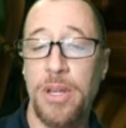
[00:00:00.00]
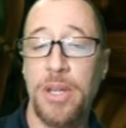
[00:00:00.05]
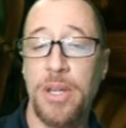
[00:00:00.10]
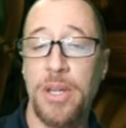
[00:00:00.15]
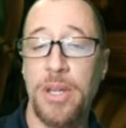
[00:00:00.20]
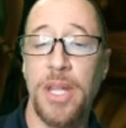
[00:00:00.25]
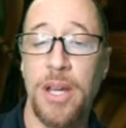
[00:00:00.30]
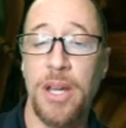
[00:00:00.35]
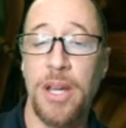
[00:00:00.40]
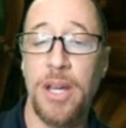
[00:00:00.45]
And
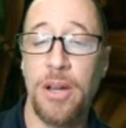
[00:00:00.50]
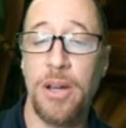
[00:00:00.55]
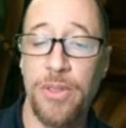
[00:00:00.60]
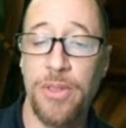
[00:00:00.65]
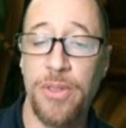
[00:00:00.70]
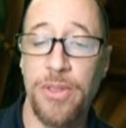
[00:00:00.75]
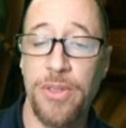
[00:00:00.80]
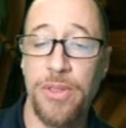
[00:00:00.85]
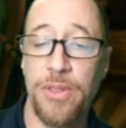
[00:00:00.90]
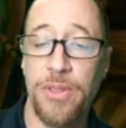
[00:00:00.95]
now we're
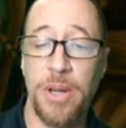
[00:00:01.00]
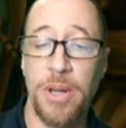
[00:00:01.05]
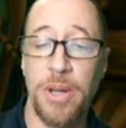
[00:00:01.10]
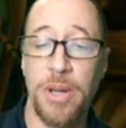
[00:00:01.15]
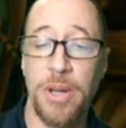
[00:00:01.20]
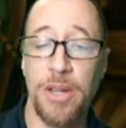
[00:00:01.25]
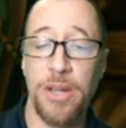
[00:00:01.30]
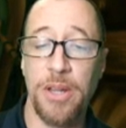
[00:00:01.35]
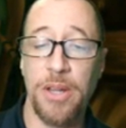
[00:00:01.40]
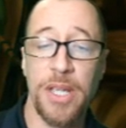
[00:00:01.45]
thinking
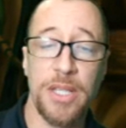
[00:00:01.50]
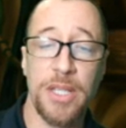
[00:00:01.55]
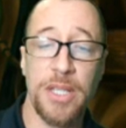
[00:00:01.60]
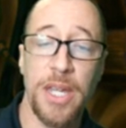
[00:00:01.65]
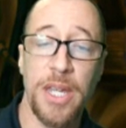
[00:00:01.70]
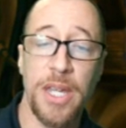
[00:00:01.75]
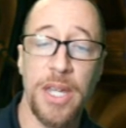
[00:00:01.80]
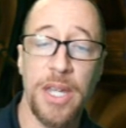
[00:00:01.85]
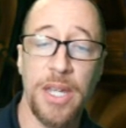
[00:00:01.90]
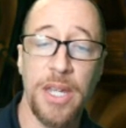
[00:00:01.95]
about things
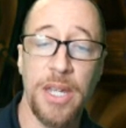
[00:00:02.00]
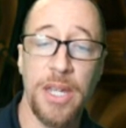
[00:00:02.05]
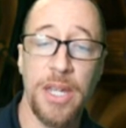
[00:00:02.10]
like